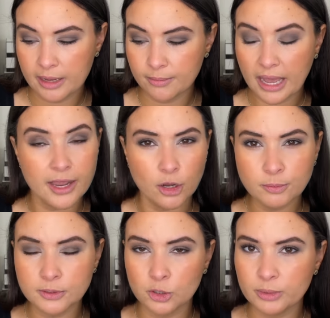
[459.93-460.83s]
I
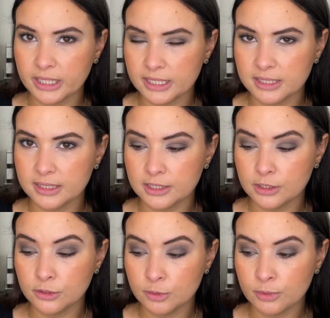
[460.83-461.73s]
hope so, because
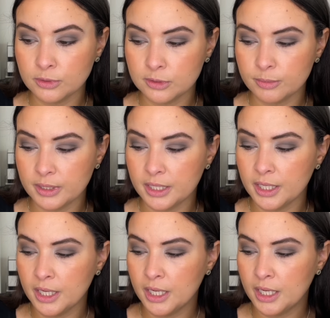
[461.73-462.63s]
these are supposed to
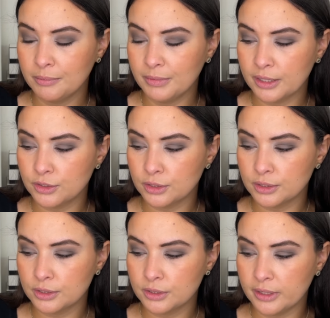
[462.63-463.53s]
be like
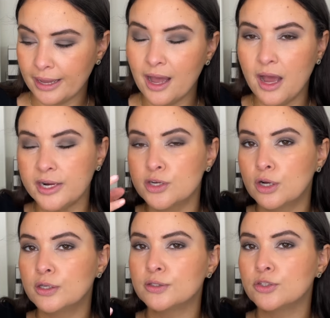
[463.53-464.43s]
just a higher
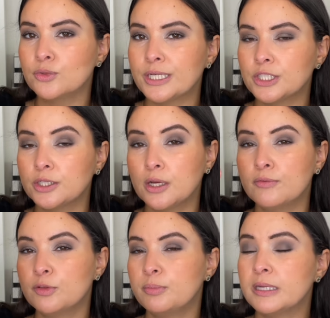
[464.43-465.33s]
concentration
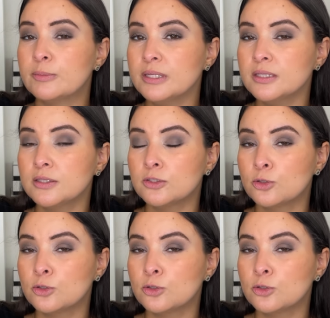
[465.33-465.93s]
of the pigments.